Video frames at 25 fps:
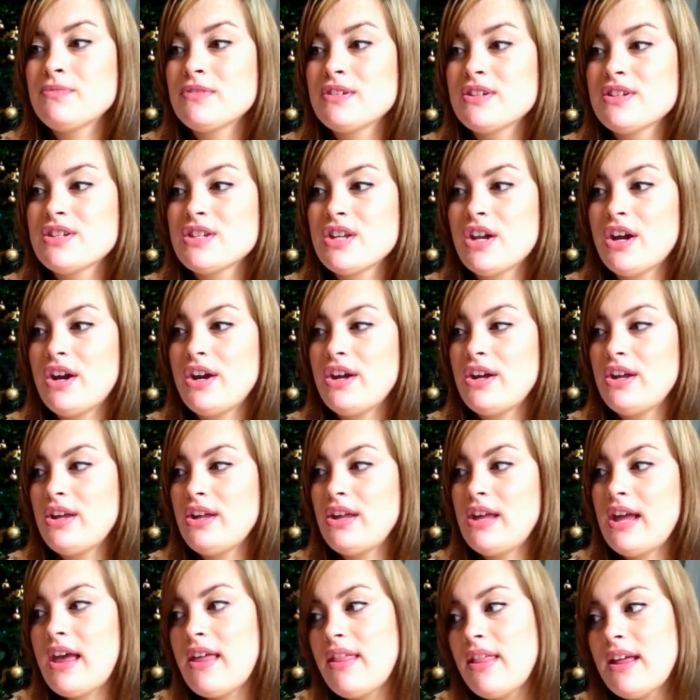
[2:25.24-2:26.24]
So
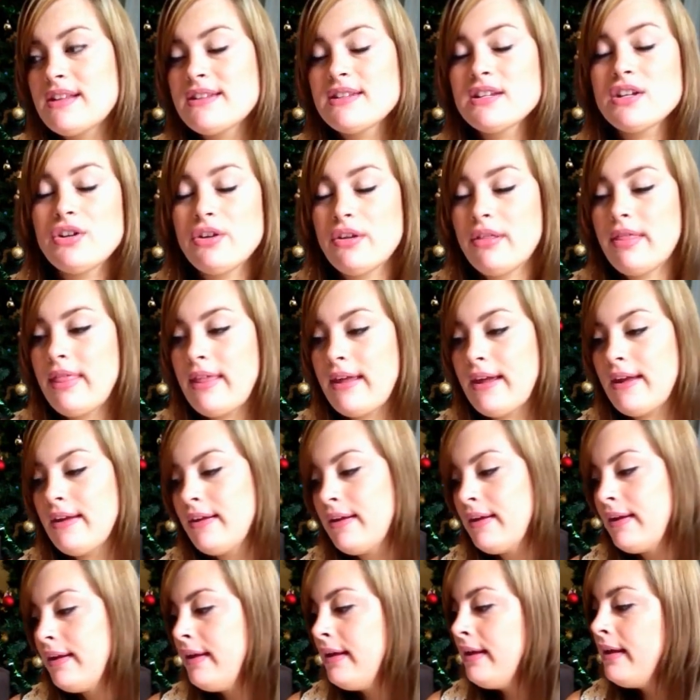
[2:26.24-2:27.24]
yeah, that's a good thing.
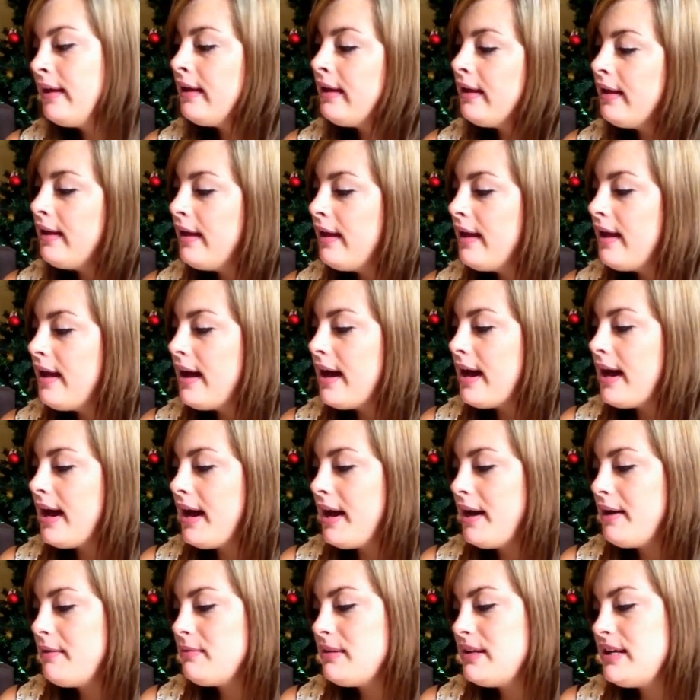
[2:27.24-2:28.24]

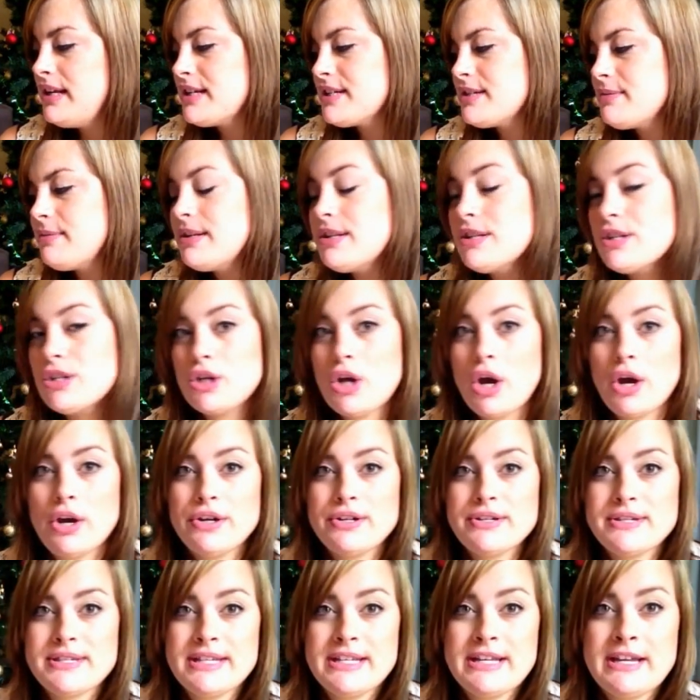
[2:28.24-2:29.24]
The next one's
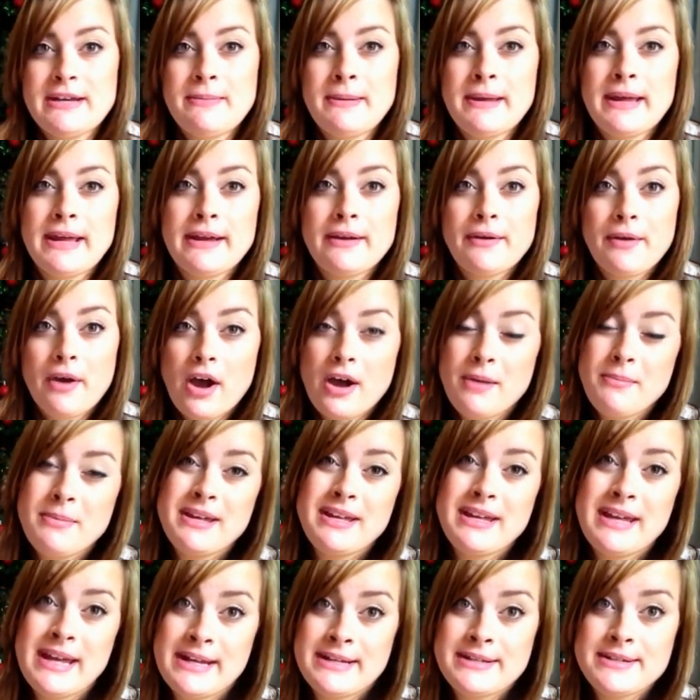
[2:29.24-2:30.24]
co-sleeping. I'm
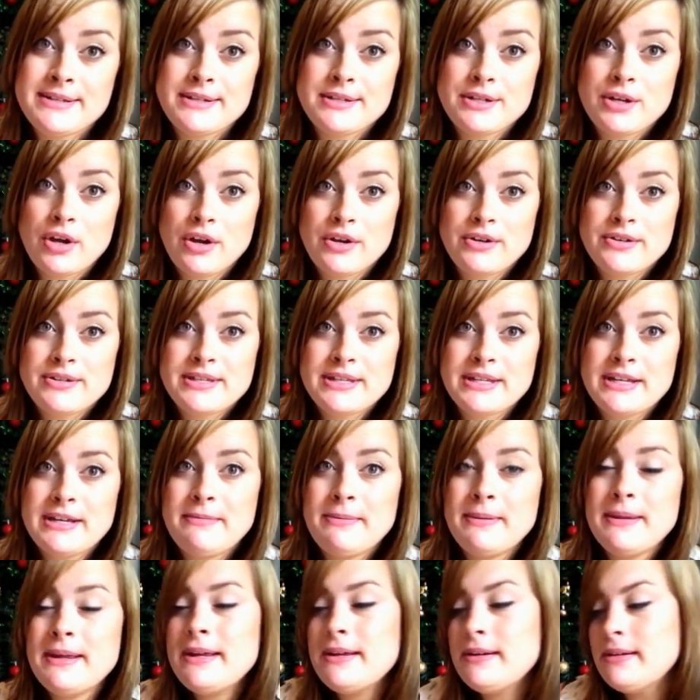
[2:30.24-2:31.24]
against
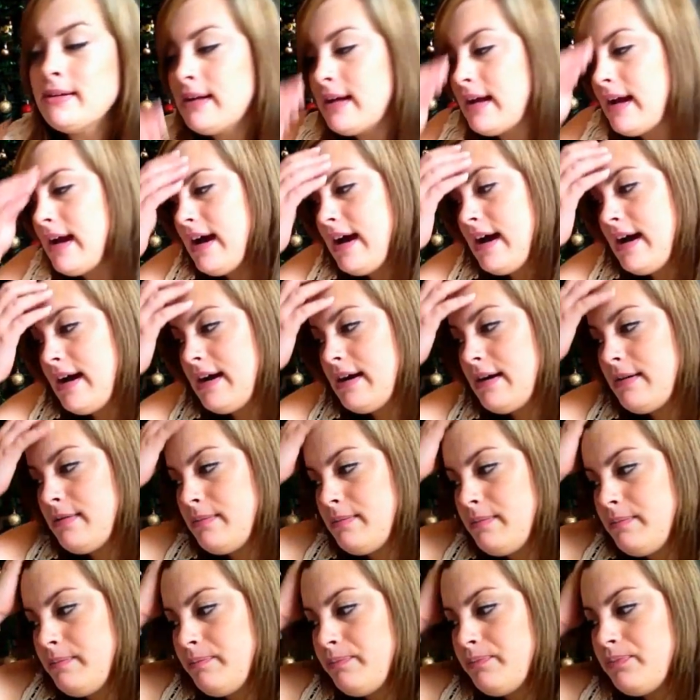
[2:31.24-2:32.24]
co-sleeping.
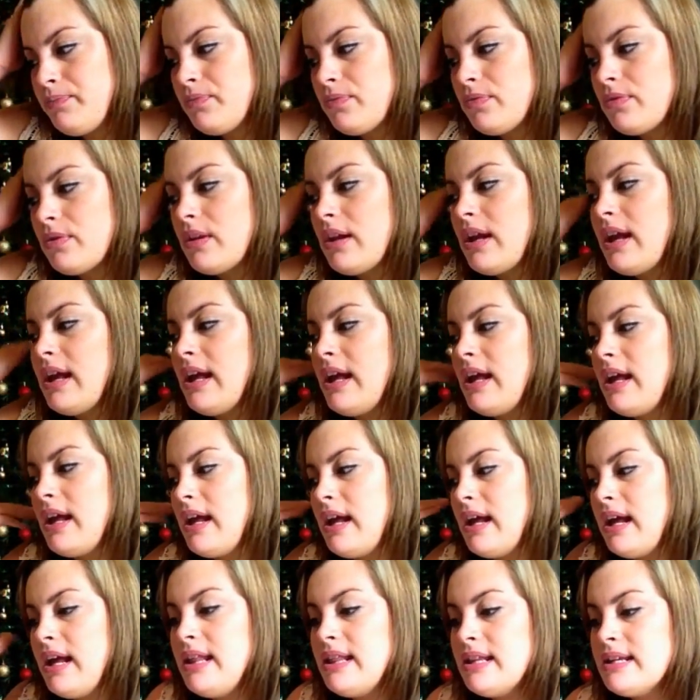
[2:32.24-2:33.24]

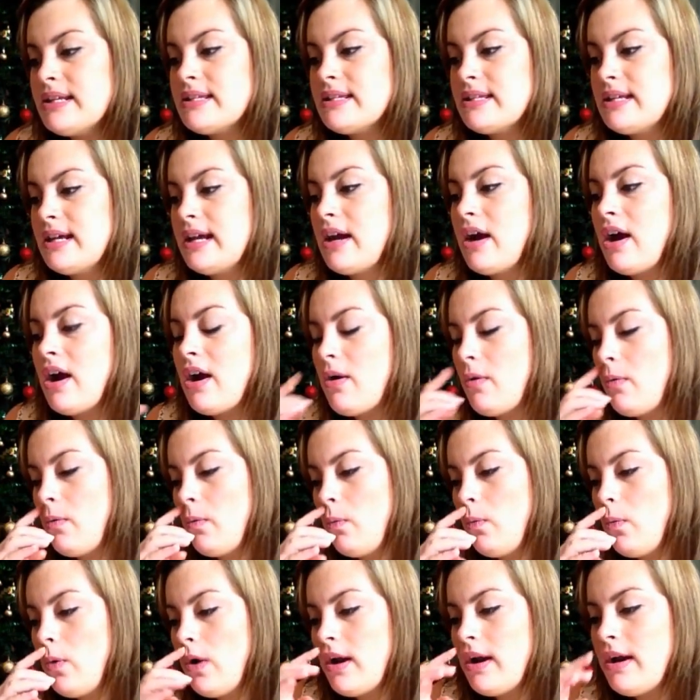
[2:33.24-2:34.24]
In the set,
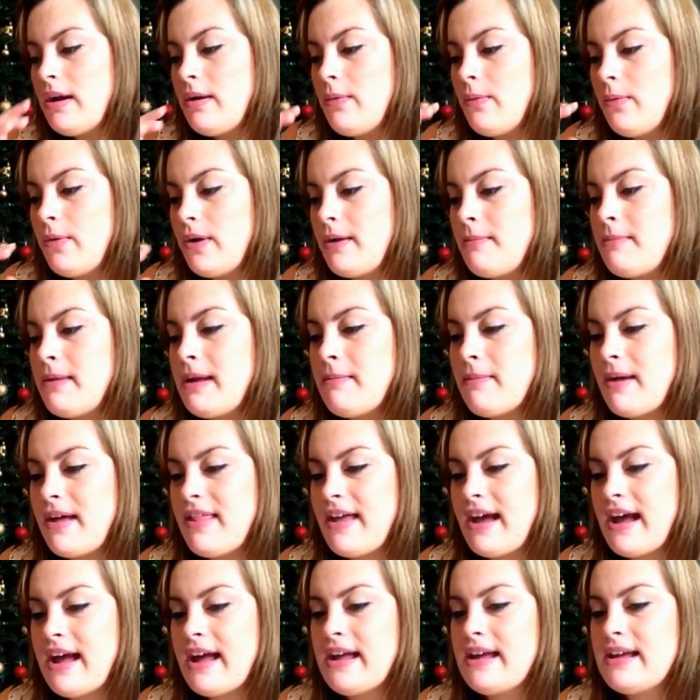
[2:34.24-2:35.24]
what I mean by
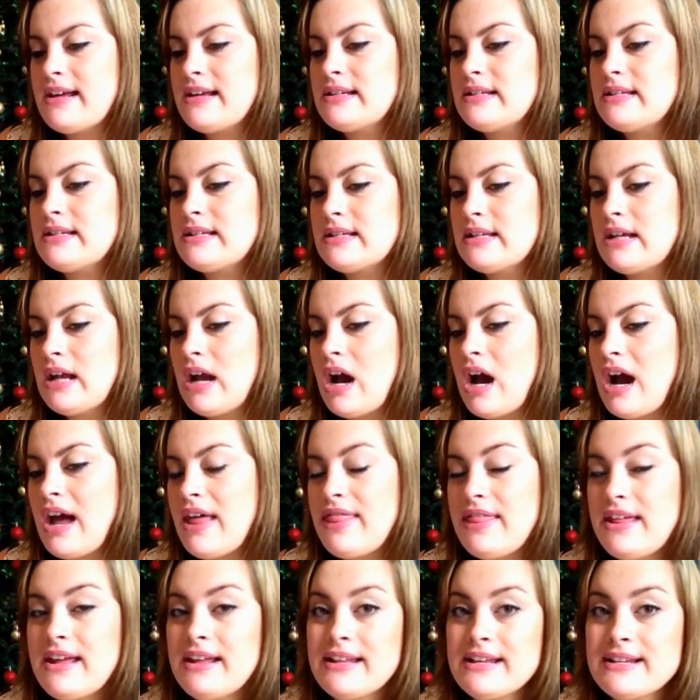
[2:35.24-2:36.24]
that is, I
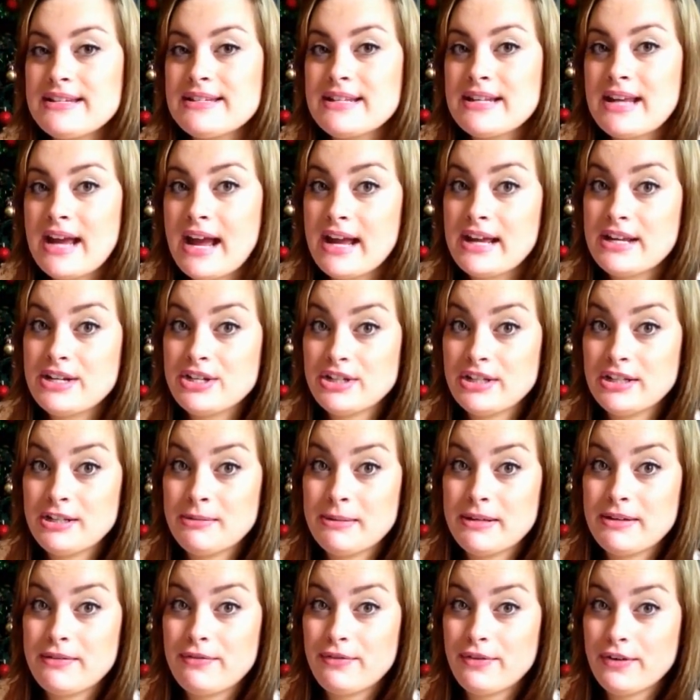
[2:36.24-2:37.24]
think there's an age
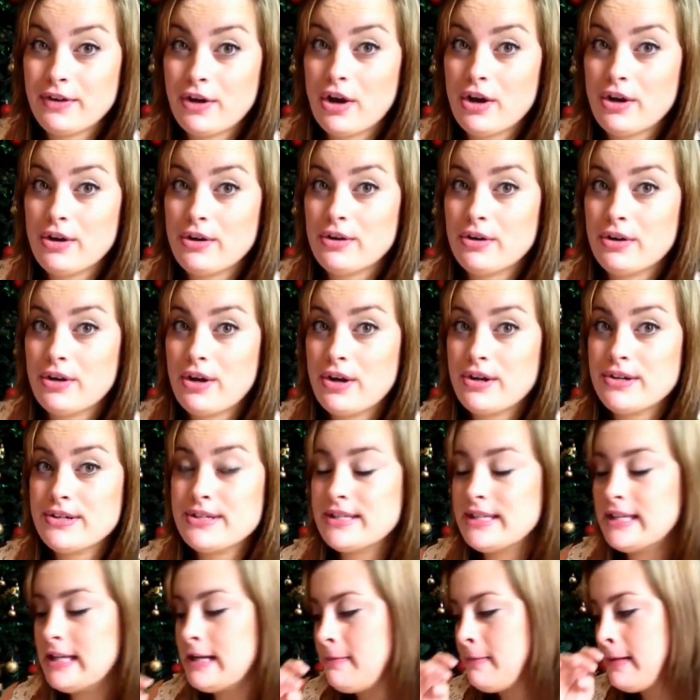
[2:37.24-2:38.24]
limit for
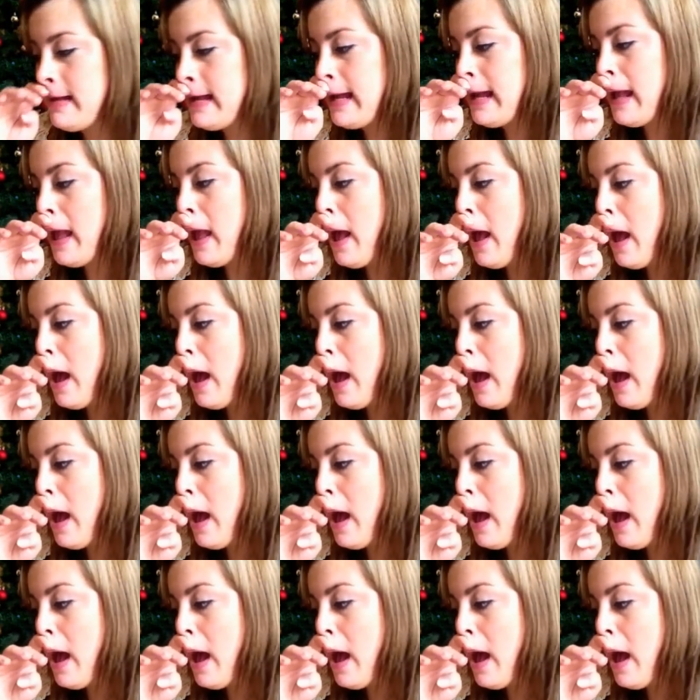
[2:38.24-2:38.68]
co-sleeping.